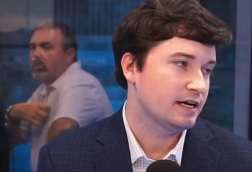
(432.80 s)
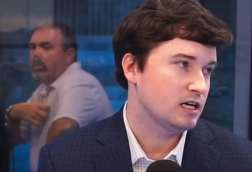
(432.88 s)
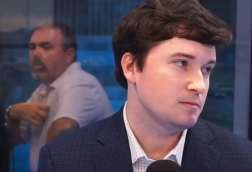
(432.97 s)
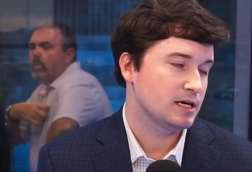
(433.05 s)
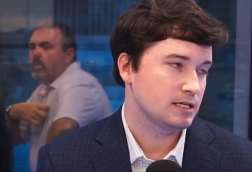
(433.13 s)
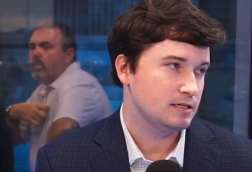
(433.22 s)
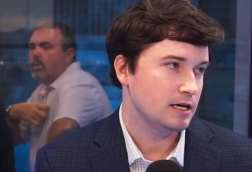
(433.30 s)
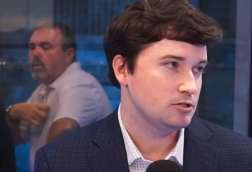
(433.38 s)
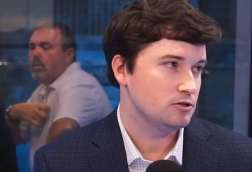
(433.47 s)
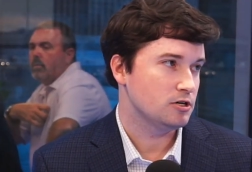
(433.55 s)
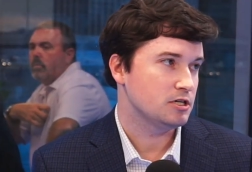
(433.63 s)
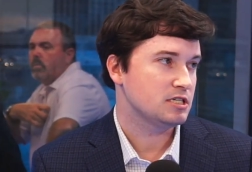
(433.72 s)
Speaker 1: anti-kickback
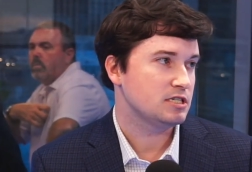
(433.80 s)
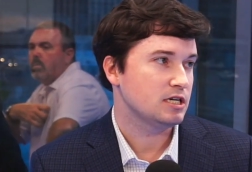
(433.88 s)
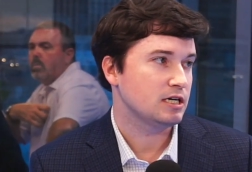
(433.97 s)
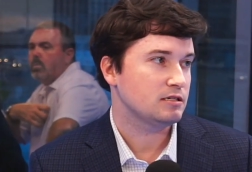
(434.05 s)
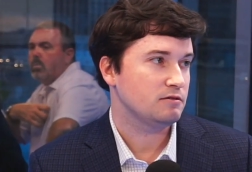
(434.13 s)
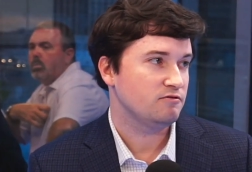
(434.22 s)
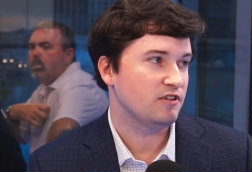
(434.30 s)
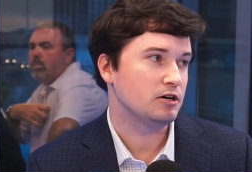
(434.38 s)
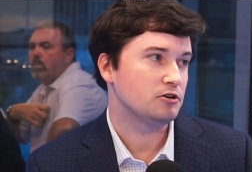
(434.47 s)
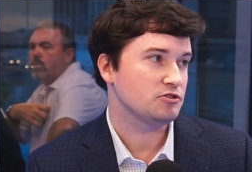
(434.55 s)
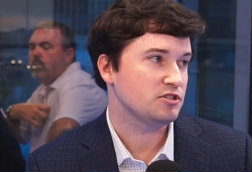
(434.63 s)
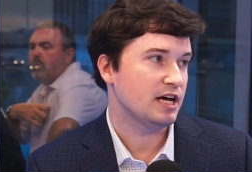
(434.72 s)
statute are distinct
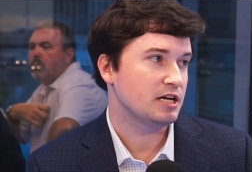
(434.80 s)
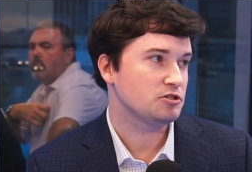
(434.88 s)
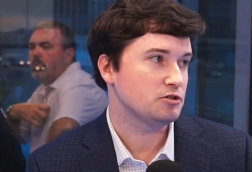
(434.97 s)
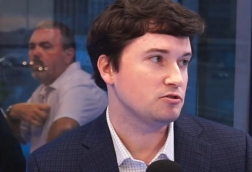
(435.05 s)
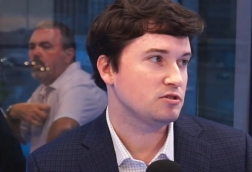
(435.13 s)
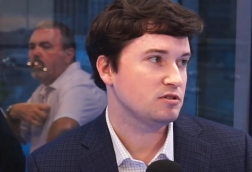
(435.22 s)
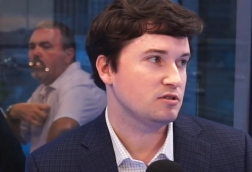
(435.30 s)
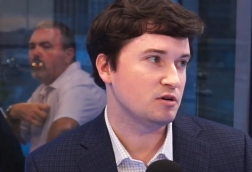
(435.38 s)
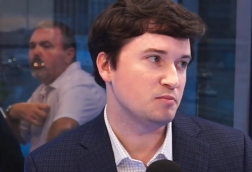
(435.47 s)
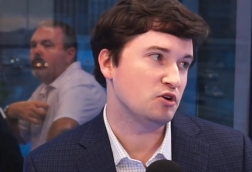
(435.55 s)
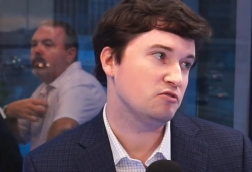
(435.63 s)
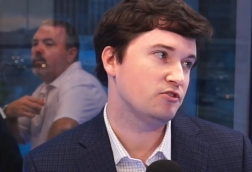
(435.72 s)
federal statutes. They're
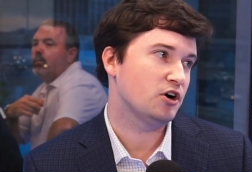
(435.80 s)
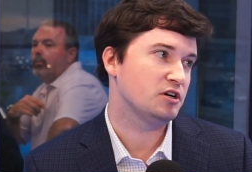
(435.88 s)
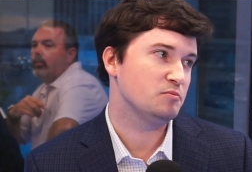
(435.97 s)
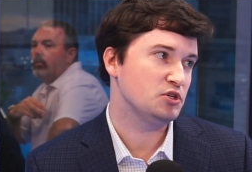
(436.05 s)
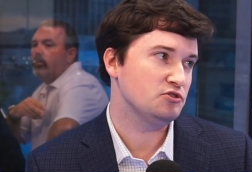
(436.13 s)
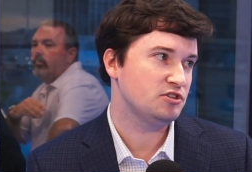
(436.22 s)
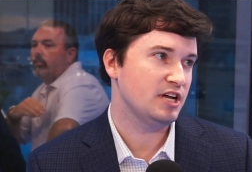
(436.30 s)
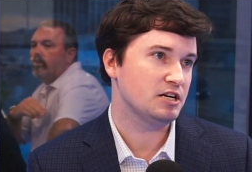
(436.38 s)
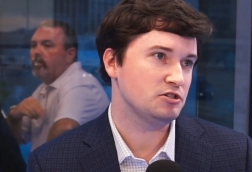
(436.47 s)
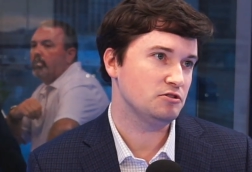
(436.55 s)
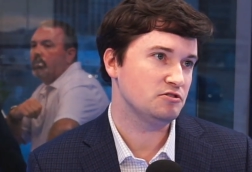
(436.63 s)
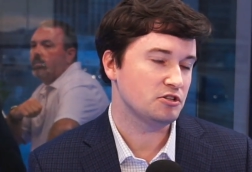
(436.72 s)
both fraud and abuse
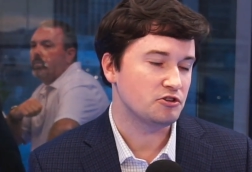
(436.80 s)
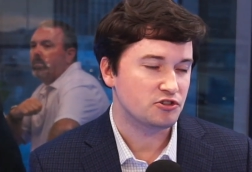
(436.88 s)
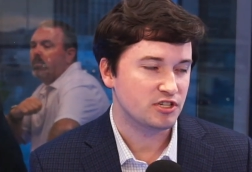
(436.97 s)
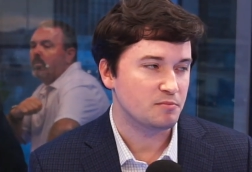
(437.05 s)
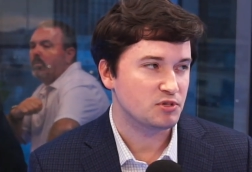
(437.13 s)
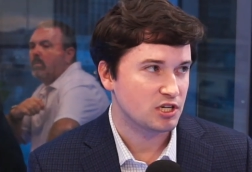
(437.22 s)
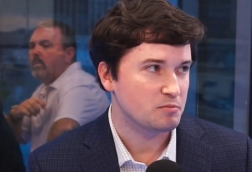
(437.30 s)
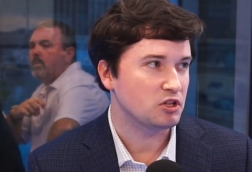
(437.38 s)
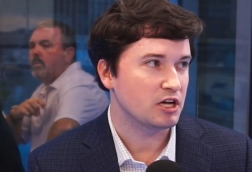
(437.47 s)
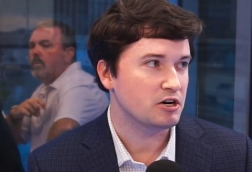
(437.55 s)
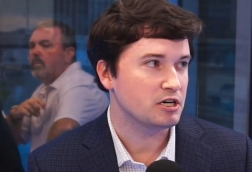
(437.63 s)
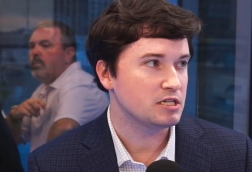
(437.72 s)
statutes, and there's some
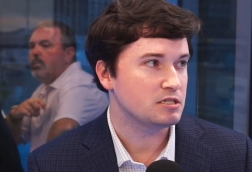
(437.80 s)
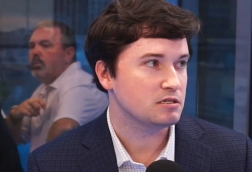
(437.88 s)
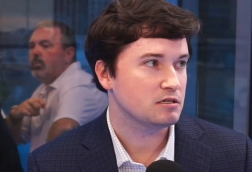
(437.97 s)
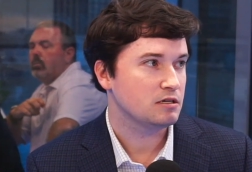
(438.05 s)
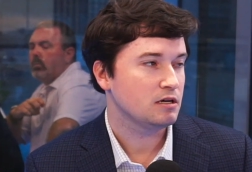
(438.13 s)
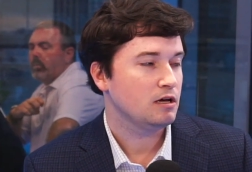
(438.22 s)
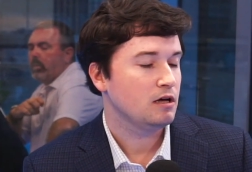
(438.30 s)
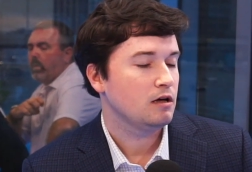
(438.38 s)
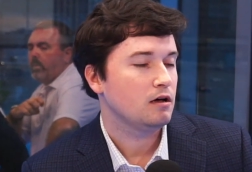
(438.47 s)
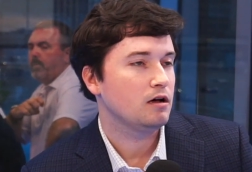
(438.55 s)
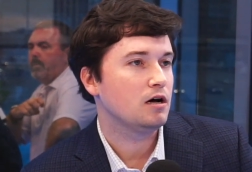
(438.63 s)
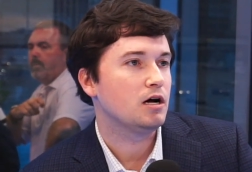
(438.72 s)
similarities.
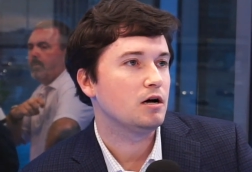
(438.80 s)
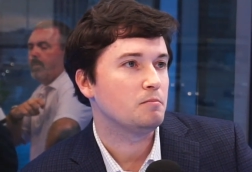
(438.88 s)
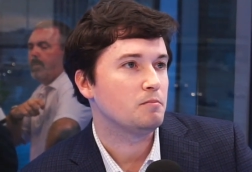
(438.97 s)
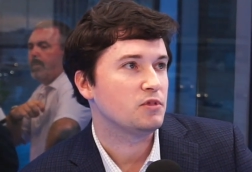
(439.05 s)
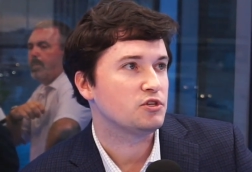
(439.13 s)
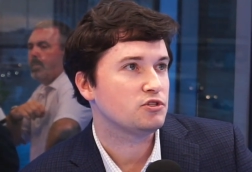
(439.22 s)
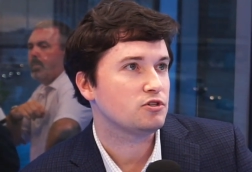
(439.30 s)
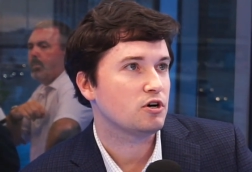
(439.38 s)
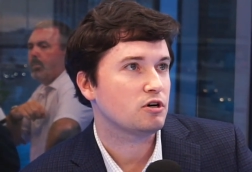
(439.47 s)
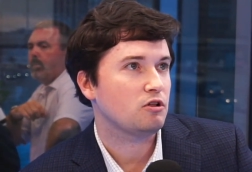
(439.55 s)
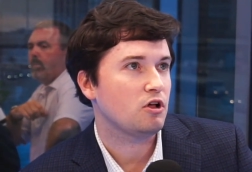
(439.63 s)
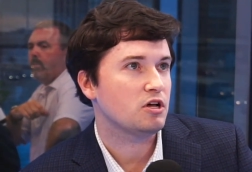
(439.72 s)
Okay. Um, the
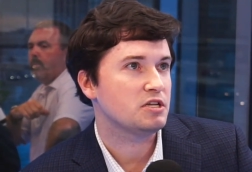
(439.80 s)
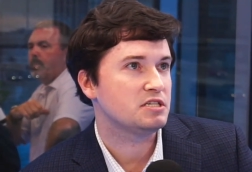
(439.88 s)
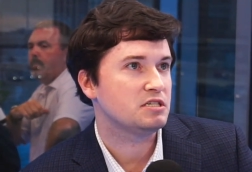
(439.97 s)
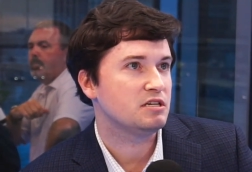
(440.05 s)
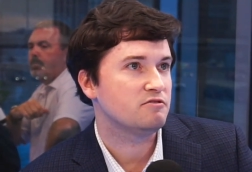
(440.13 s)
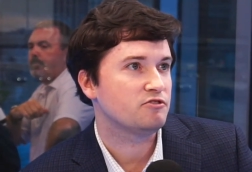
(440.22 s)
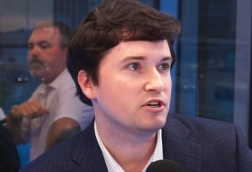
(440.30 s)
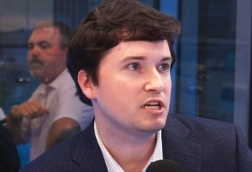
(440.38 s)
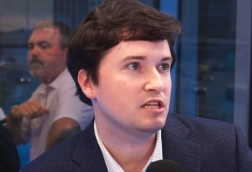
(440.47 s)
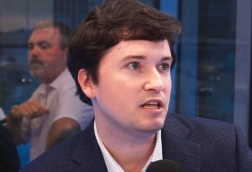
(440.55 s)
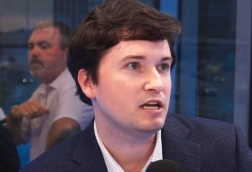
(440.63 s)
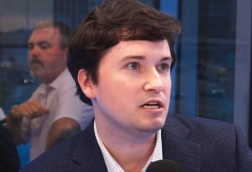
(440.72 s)
Stark law is different
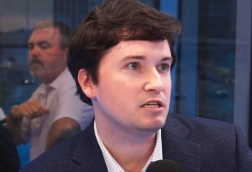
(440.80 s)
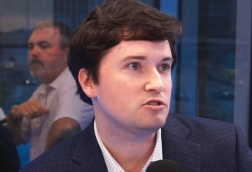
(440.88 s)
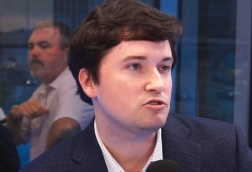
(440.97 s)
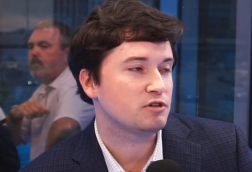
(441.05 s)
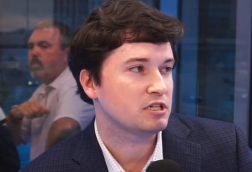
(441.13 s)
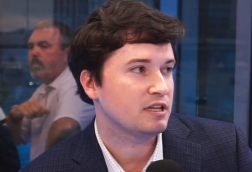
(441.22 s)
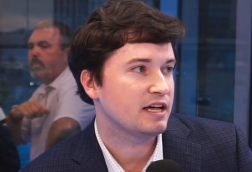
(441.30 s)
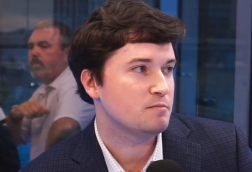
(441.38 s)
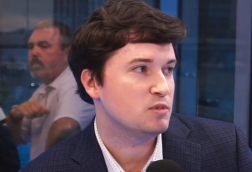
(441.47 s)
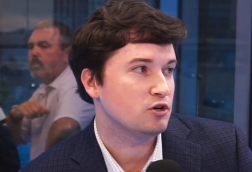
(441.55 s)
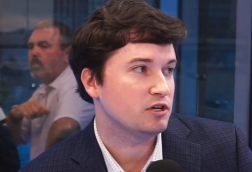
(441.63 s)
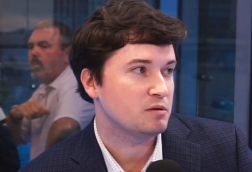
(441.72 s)
in that it's strict
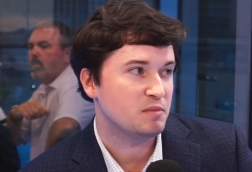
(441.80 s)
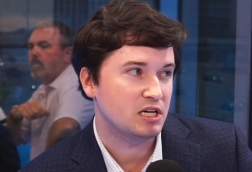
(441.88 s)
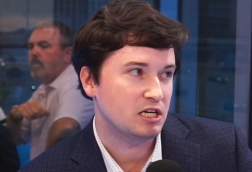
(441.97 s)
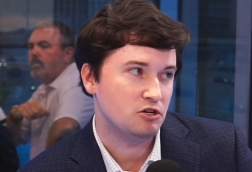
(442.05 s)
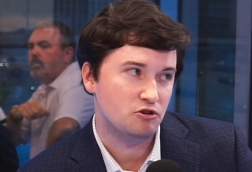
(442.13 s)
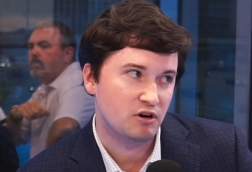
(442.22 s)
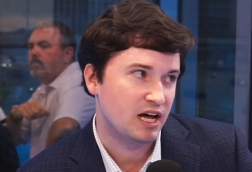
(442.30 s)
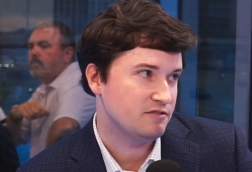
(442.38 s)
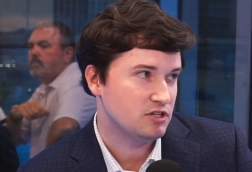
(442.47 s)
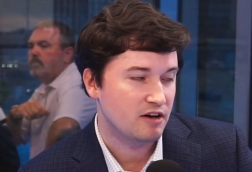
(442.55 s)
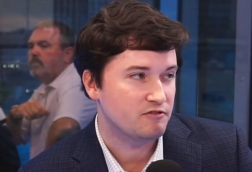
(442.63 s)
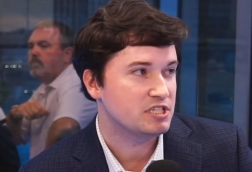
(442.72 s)
liability, meaning you don't have
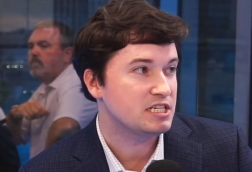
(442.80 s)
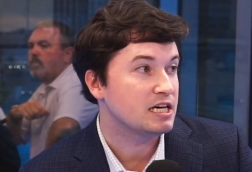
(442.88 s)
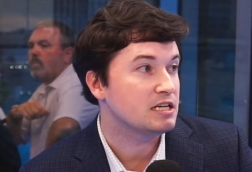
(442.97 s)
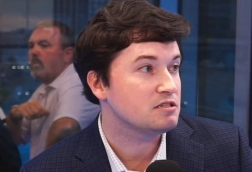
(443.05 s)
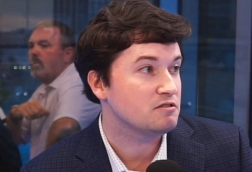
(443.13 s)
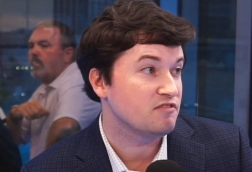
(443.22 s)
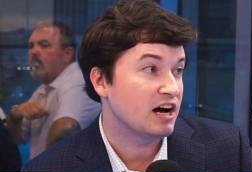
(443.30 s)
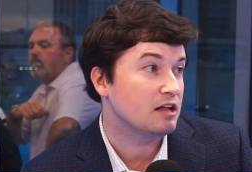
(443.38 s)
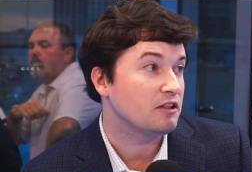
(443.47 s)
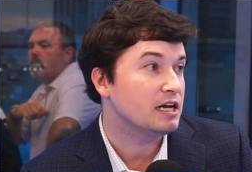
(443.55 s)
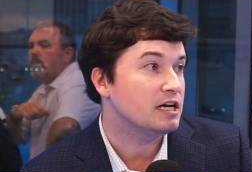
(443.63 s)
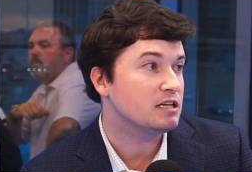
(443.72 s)
to have intent to
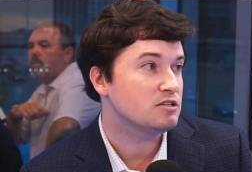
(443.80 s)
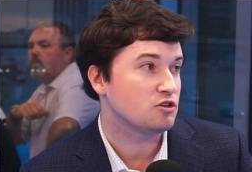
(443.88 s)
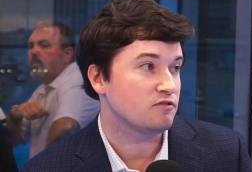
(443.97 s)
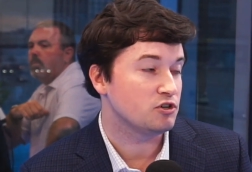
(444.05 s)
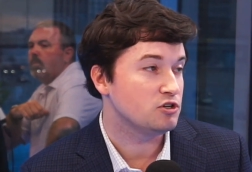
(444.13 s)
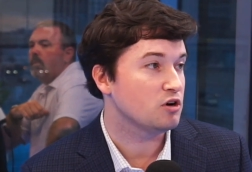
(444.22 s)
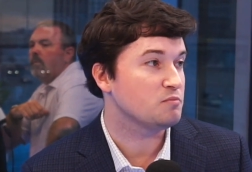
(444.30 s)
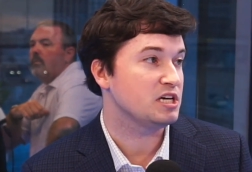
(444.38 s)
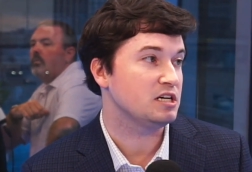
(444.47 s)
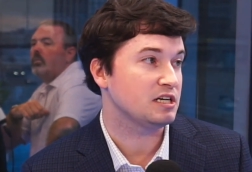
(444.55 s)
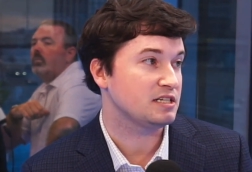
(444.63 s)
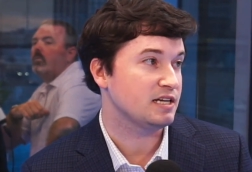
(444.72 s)
violate it. So if you don't meet
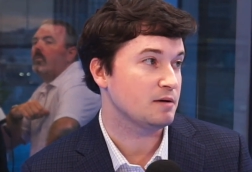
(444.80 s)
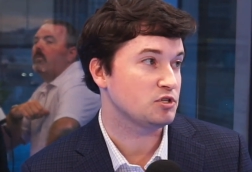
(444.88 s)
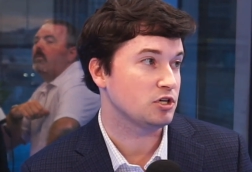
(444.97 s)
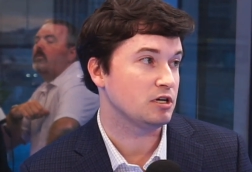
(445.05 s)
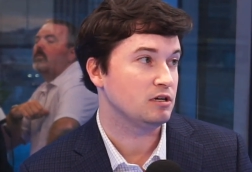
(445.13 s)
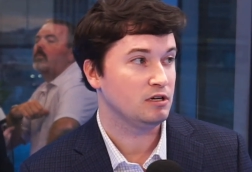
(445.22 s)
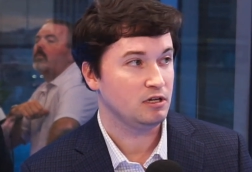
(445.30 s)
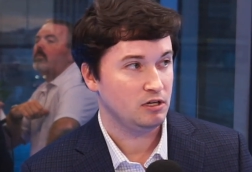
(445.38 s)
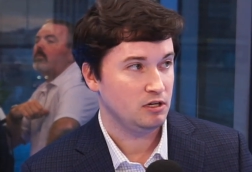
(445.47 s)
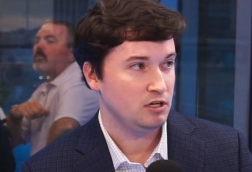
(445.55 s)
an exception,